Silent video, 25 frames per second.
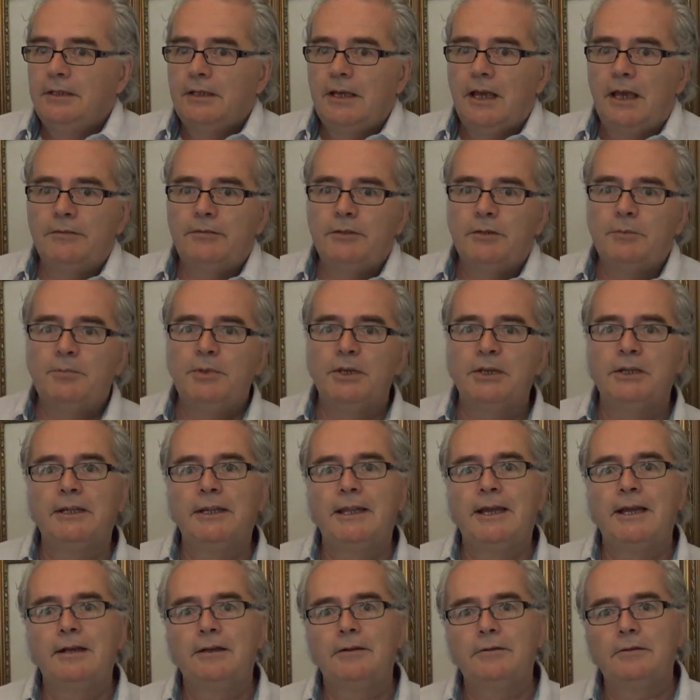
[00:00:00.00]
having been
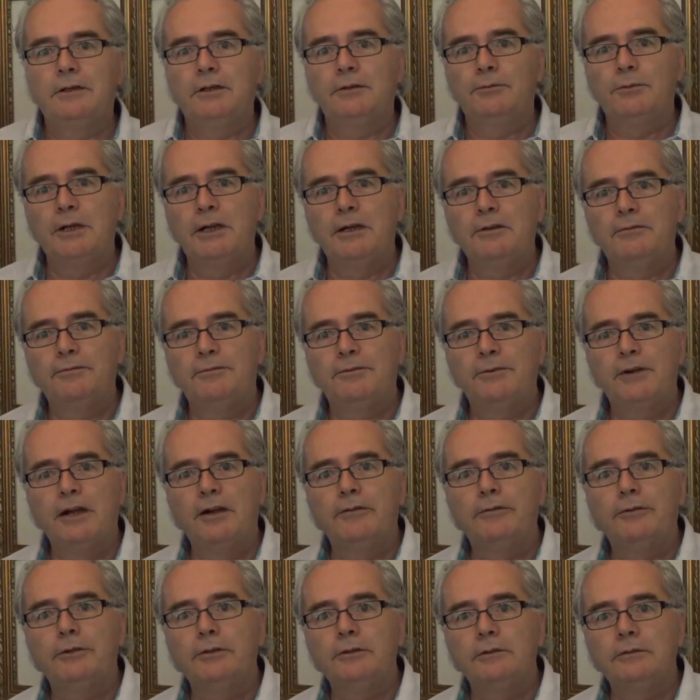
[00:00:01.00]
around
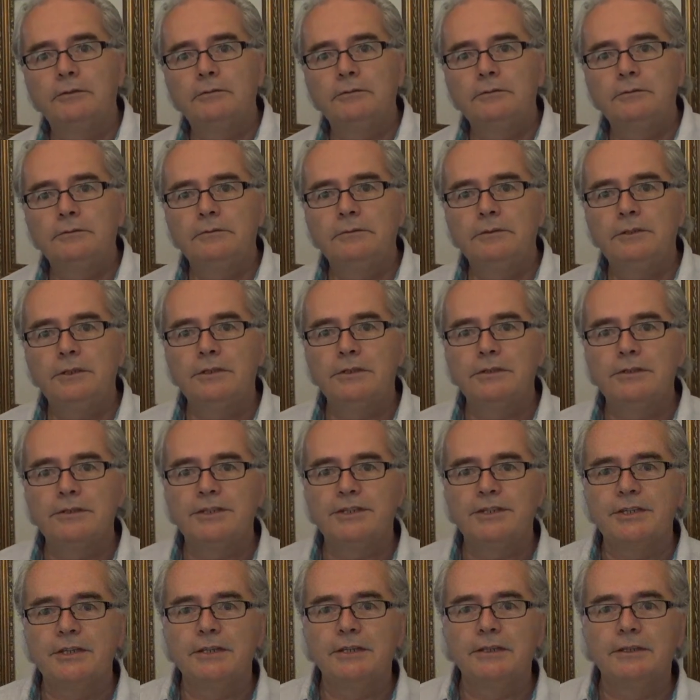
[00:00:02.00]
forever. You can
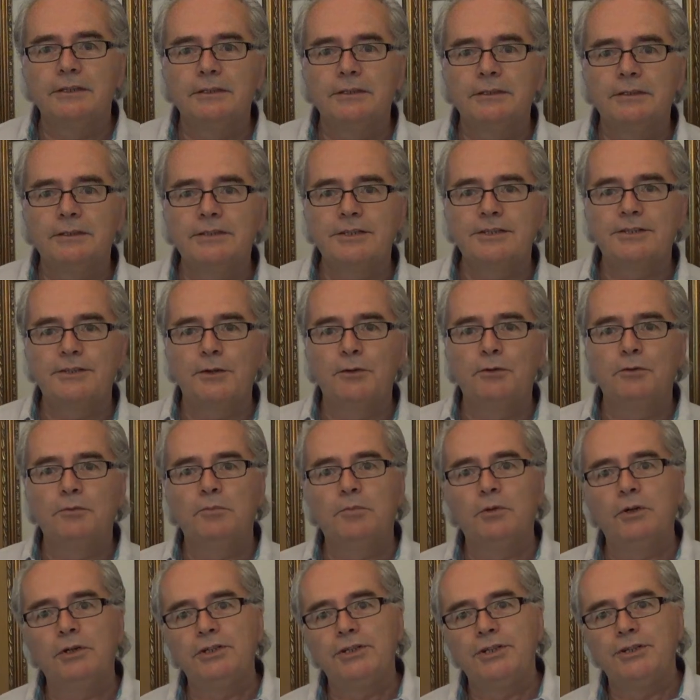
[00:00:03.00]
see the stone
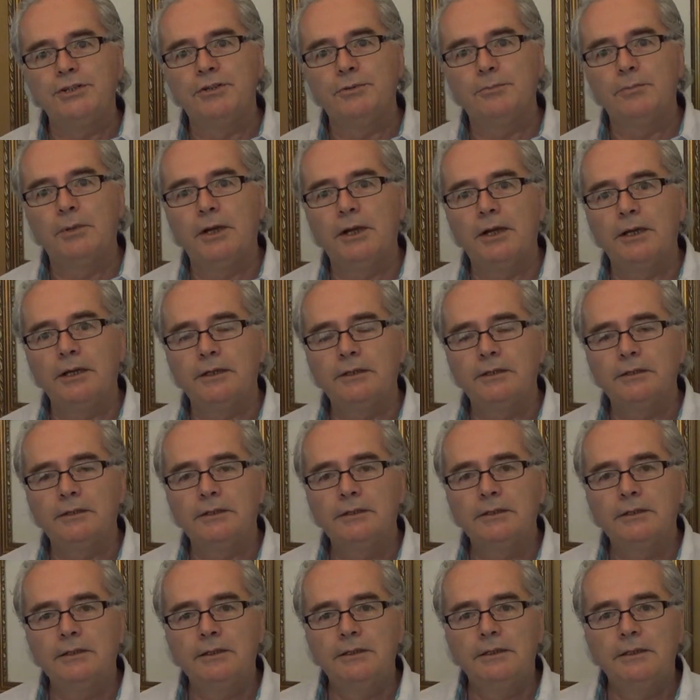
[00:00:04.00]
bridge in your mind.
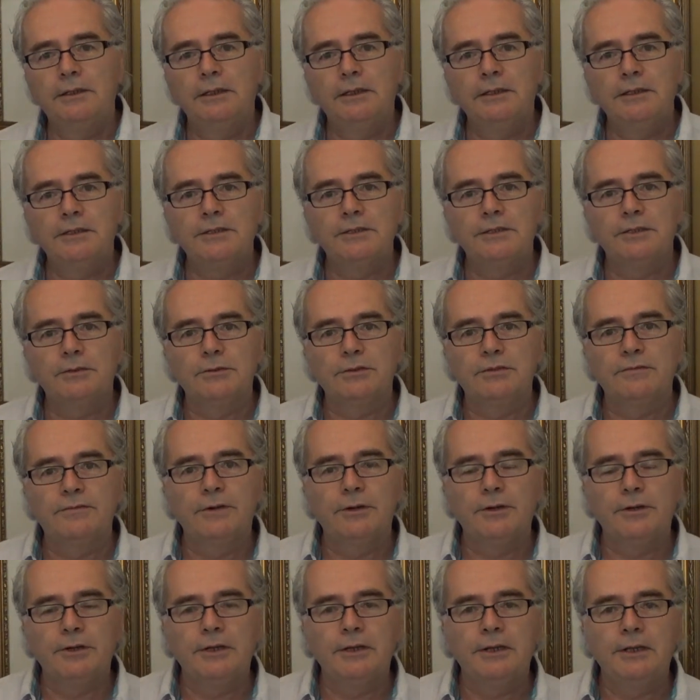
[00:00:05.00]
So
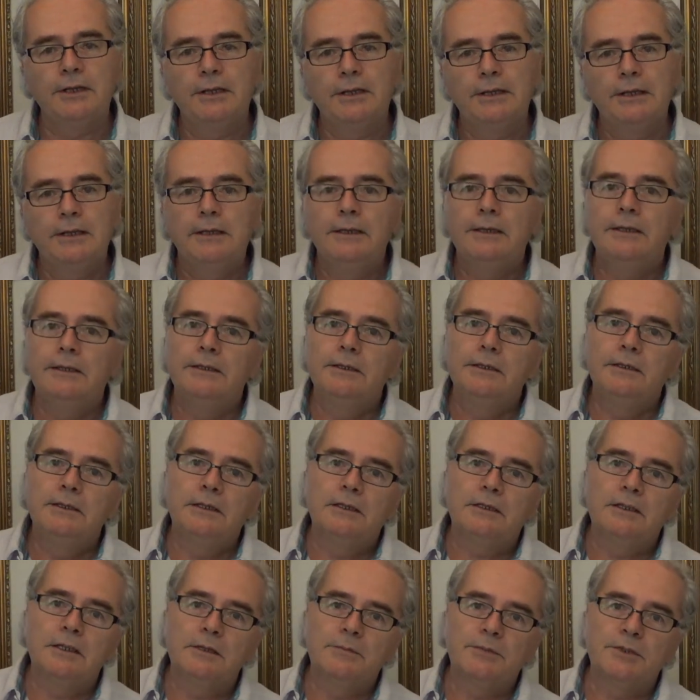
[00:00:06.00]

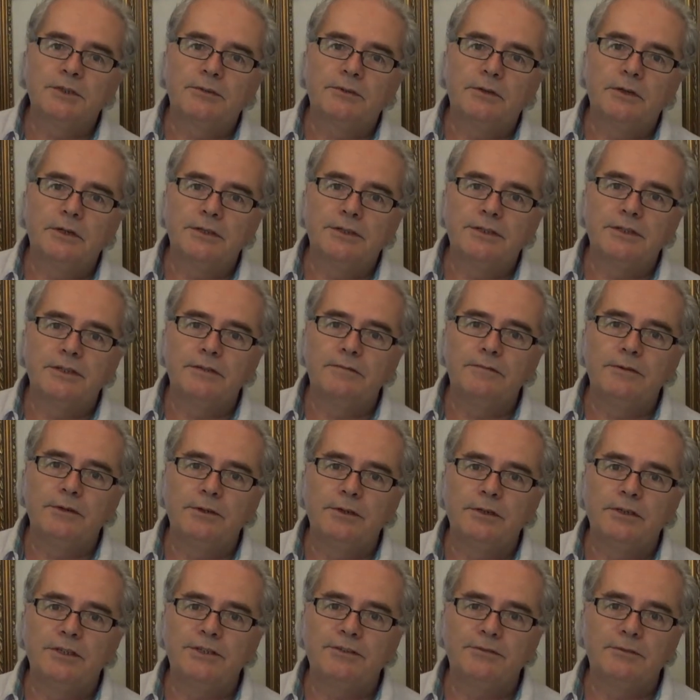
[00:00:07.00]
it comes across as
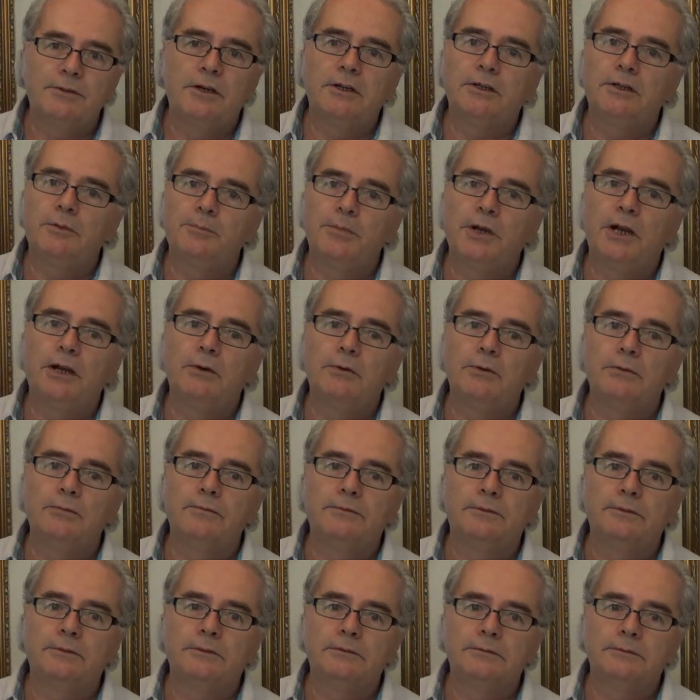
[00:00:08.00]
very strong and
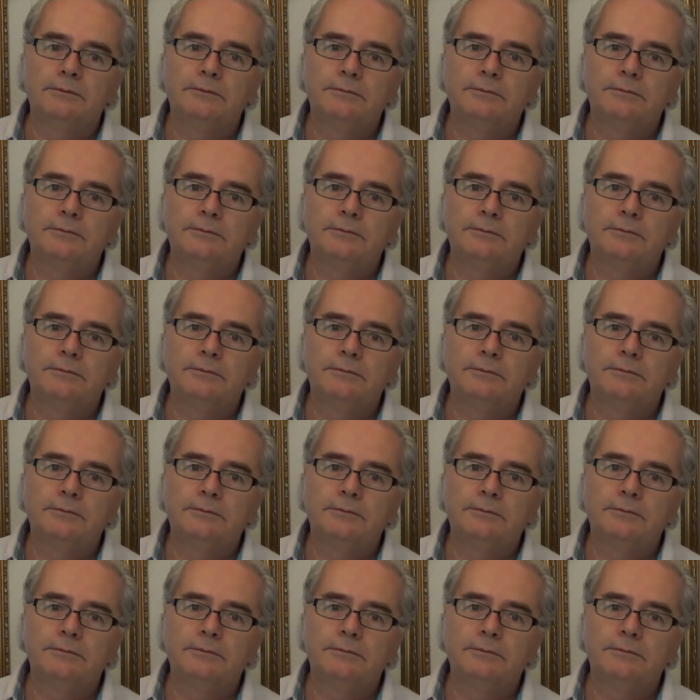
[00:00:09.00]
powerful.